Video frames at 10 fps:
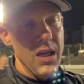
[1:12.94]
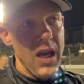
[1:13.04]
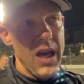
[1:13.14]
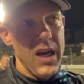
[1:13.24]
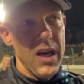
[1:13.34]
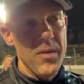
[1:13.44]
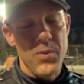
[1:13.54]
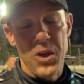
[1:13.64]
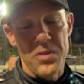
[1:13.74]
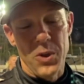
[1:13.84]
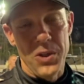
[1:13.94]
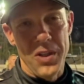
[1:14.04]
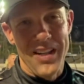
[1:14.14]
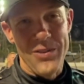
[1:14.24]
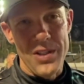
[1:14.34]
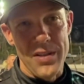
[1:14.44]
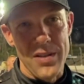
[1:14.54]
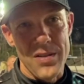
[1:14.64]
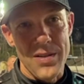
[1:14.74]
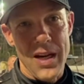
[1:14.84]
Unpredictable. You know, obviously
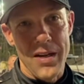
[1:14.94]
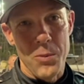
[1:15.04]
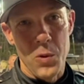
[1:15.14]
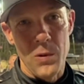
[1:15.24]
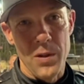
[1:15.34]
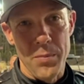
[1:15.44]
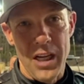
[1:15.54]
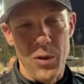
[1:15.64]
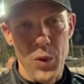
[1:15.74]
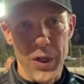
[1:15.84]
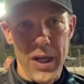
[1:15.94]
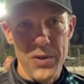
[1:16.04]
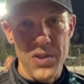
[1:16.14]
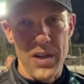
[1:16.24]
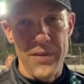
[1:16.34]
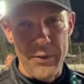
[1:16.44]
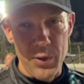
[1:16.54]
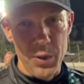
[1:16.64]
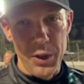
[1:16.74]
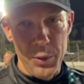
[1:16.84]
this is kind of more in my wheelhouse, so I've
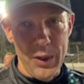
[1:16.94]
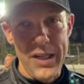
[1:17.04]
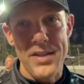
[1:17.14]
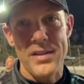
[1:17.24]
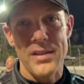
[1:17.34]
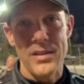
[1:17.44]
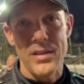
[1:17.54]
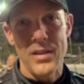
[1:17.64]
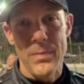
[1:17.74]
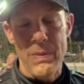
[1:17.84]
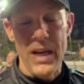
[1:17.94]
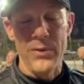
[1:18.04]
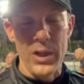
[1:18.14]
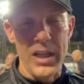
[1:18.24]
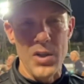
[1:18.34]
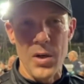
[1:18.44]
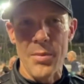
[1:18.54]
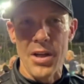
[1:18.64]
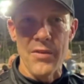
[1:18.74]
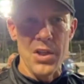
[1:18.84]
never really raced competitively on dirt.
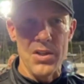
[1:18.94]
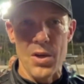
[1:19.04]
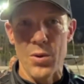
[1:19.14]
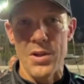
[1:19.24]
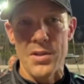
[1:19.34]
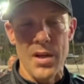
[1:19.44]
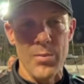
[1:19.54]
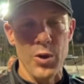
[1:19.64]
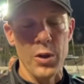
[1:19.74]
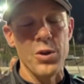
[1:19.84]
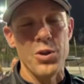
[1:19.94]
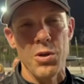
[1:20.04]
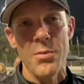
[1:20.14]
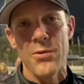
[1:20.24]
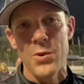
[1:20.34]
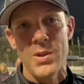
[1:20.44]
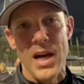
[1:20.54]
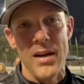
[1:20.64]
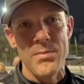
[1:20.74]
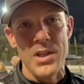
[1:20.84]
I mean, I've done Tony's Prelude to the Dream a few
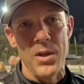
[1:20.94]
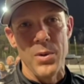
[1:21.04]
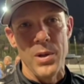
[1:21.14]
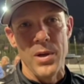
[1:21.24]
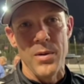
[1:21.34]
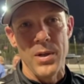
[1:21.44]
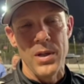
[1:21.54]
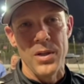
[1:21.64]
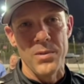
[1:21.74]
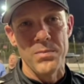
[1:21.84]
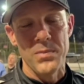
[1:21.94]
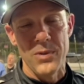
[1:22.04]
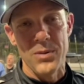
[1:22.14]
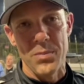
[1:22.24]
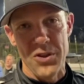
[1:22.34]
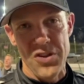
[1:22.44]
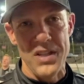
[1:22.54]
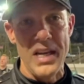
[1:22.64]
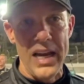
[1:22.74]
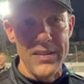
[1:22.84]
times, you know, with a bunch of
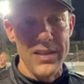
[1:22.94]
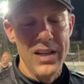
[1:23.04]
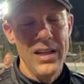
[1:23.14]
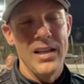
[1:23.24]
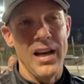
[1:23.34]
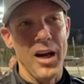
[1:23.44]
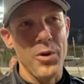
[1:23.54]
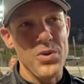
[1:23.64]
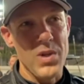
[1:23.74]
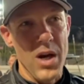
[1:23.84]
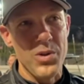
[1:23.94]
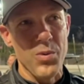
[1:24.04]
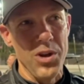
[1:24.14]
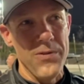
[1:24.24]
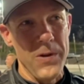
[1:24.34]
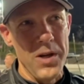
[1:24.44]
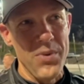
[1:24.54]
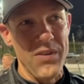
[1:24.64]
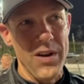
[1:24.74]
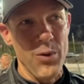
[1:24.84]
these guys, which was always really fun,
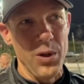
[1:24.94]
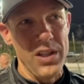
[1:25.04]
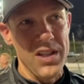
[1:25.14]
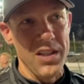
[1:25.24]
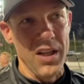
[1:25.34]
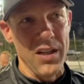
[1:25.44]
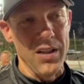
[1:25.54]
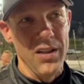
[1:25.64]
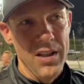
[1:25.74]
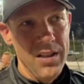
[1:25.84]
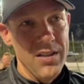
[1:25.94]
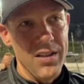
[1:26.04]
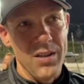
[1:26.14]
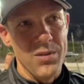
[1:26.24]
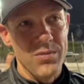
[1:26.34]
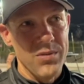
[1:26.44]
but I've never really done like a, you know,